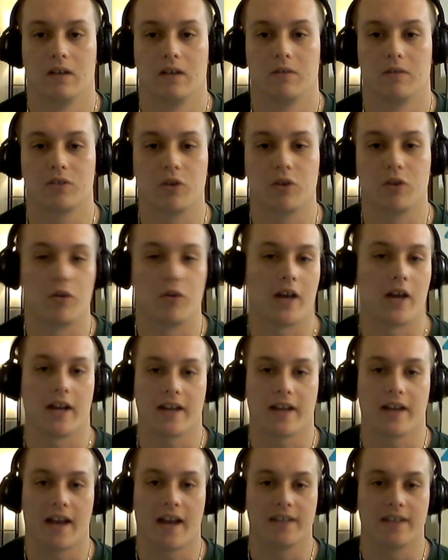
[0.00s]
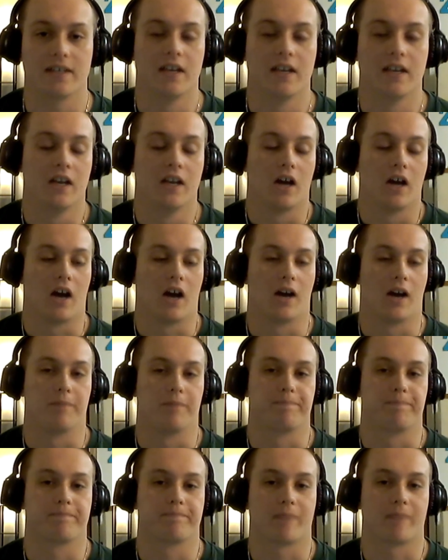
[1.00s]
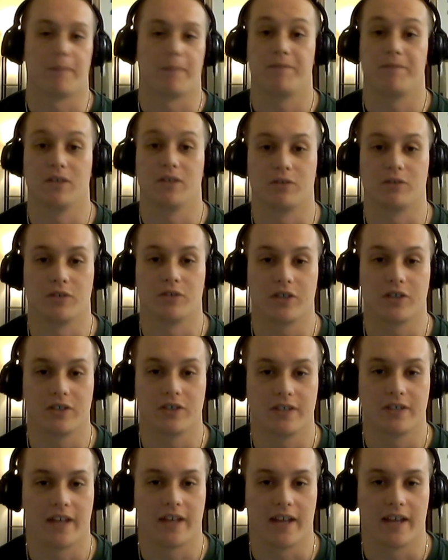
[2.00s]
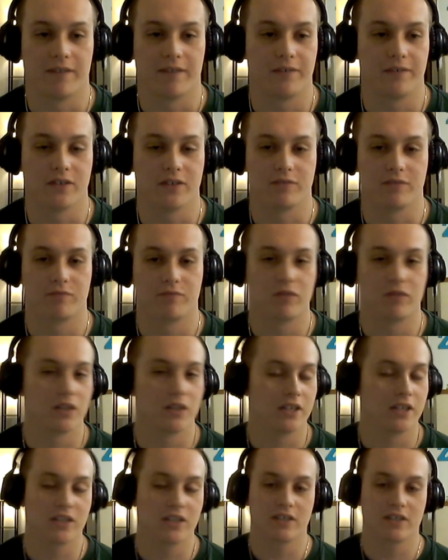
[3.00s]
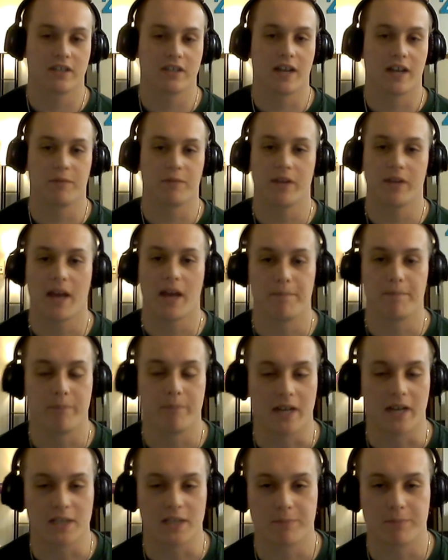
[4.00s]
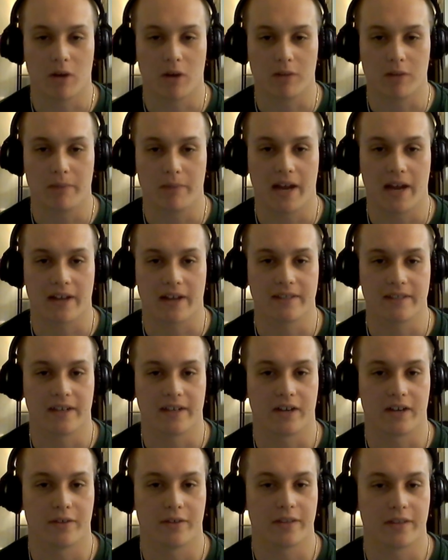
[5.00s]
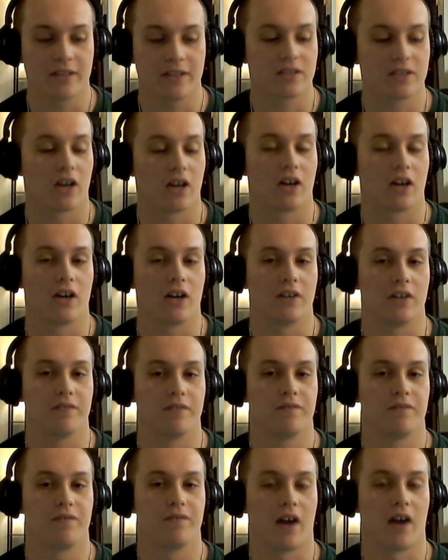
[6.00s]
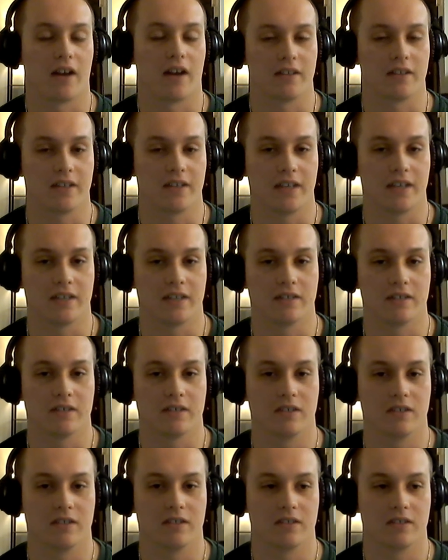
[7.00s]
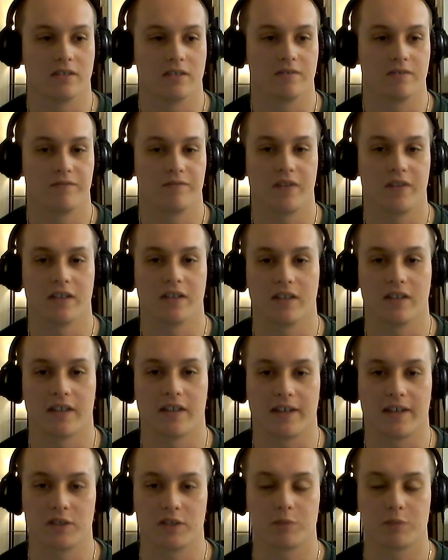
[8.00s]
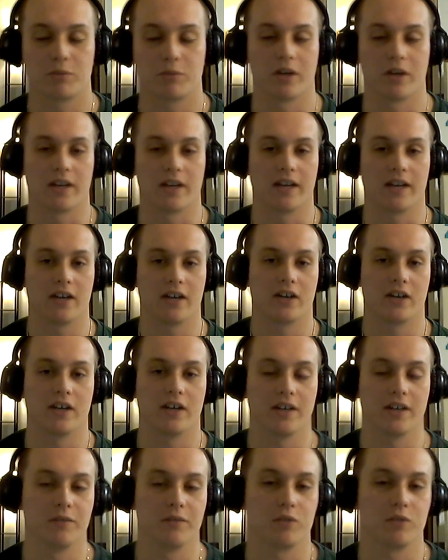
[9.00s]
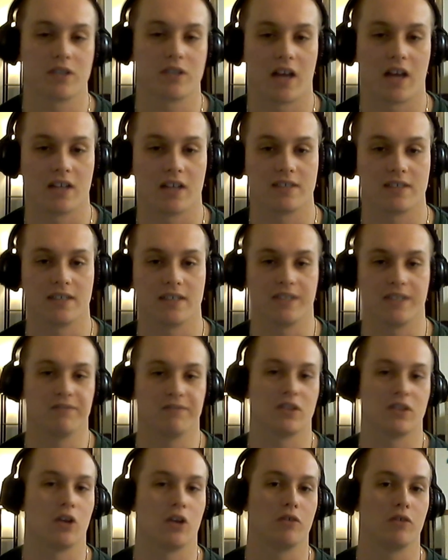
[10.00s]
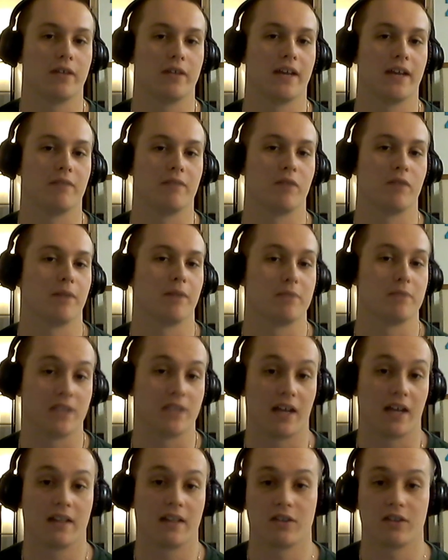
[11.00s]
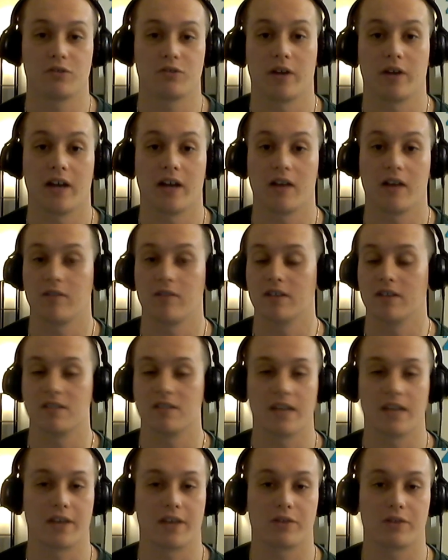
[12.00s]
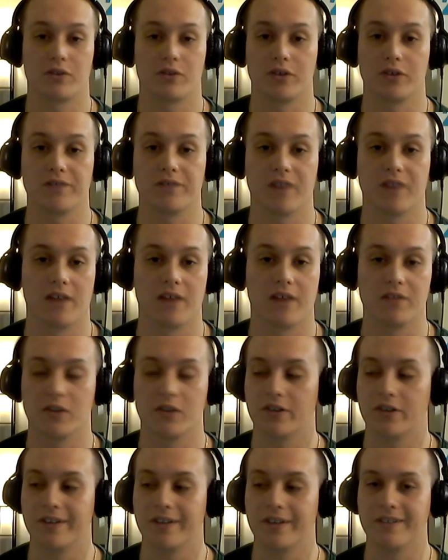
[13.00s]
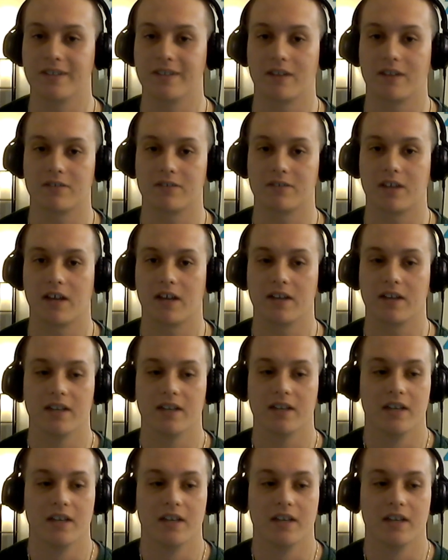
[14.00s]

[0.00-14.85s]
What's going on, guys? I'm feeling really good today. Feeling really good today. We got baseball back in the air. Things are finally feeling like spring here in Wisconsin, even though that when I'm saying this right now, it is like 35 degrees outside.